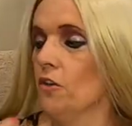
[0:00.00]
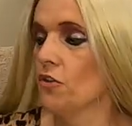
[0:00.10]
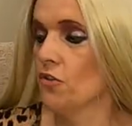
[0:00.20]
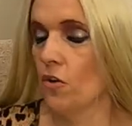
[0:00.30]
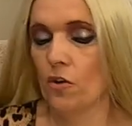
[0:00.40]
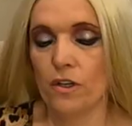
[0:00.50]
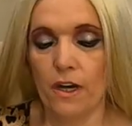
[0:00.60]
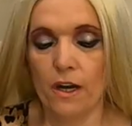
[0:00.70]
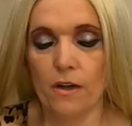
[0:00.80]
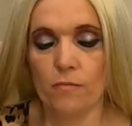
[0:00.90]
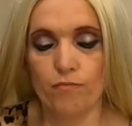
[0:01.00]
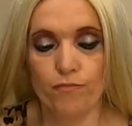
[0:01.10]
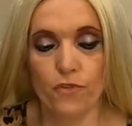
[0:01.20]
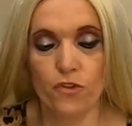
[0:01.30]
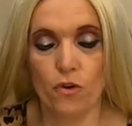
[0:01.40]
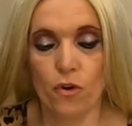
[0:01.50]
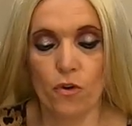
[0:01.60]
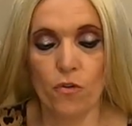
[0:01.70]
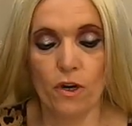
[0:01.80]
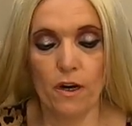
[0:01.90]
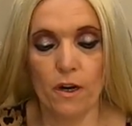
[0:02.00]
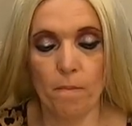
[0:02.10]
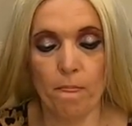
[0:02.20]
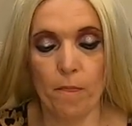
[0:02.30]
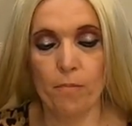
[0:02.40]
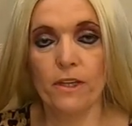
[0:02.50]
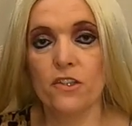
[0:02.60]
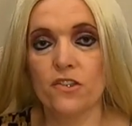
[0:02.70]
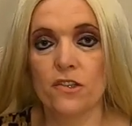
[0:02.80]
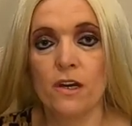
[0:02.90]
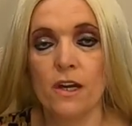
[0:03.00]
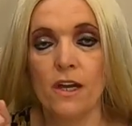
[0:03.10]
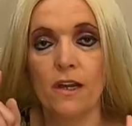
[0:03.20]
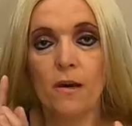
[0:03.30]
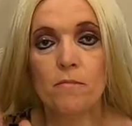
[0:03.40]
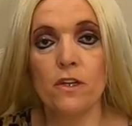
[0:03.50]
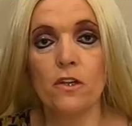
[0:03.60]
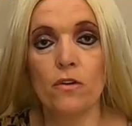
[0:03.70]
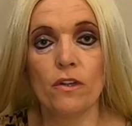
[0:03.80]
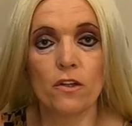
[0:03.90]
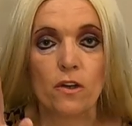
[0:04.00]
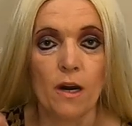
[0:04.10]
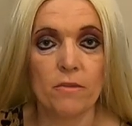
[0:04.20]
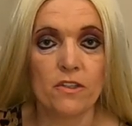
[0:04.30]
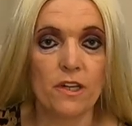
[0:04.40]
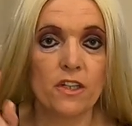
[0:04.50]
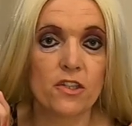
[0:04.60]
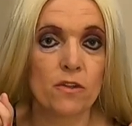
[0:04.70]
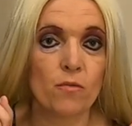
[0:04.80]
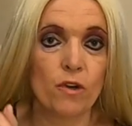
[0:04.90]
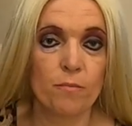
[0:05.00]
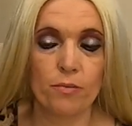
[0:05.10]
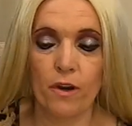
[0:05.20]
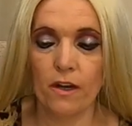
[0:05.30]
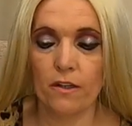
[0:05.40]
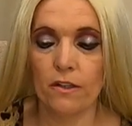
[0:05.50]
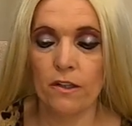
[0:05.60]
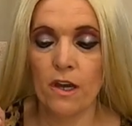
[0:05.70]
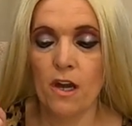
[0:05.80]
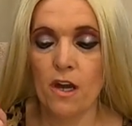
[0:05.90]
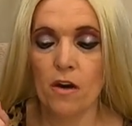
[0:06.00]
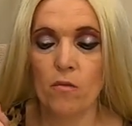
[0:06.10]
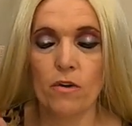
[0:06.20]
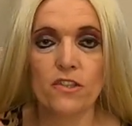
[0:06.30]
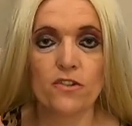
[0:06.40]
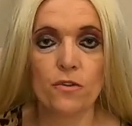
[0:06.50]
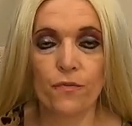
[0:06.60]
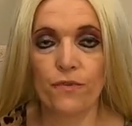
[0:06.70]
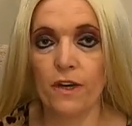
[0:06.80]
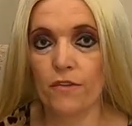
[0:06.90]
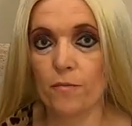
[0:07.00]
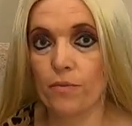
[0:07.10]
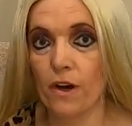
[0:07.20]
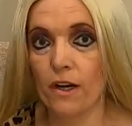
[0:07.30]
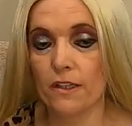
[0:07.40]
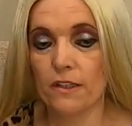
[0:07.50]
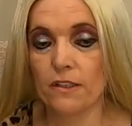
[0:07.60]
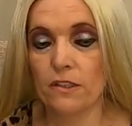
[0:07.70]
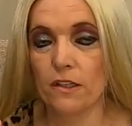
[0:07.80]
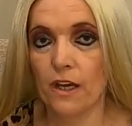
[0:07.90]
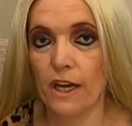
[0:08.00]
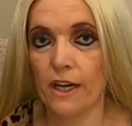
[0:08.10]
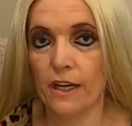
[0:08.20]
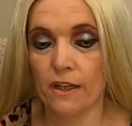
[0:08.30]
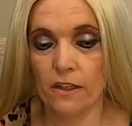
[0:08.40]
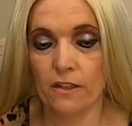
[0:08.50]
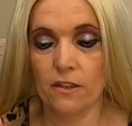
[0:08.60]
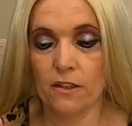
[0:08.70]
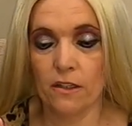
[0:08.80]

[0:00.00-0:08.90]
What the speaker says: So yeah, so please let me know in the comment section what product was your favorite product, and